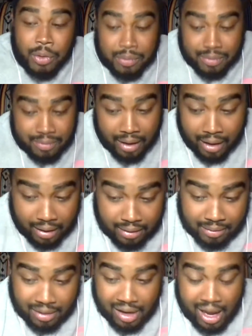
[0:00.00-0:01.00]
Yeah,
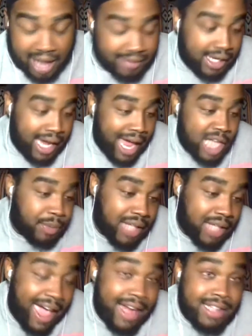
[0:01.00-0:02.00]
I think Aspen
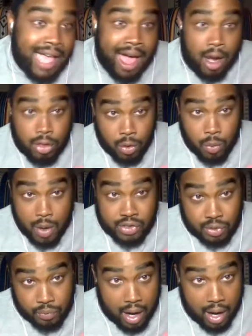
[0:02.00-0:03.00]
Ladd is out of the question
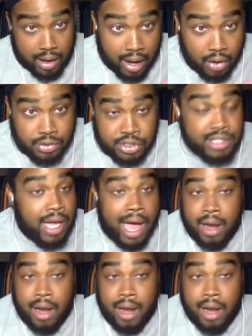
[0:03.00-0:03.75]
right now. She's out.